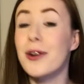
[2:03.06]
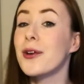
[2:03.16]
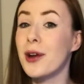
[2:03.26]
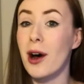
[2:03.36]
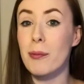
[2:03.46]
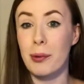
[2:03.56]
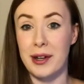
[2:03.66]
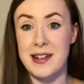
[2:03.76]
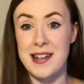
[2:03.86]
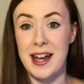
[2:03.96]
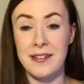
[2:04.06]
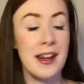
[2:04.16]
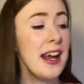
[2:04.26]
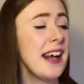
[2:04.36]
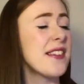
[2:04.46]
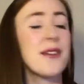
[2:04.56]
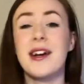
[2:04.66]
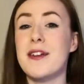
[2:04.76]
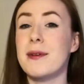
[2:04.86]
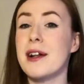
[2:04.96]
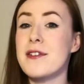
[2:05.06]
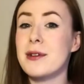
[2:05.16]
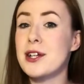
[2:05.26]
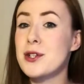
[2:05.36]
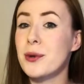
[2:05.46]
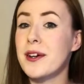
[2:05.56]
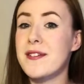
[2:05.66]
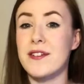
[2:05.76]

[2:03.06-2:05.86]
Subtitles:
could not put it down. It's great as well, it's really short,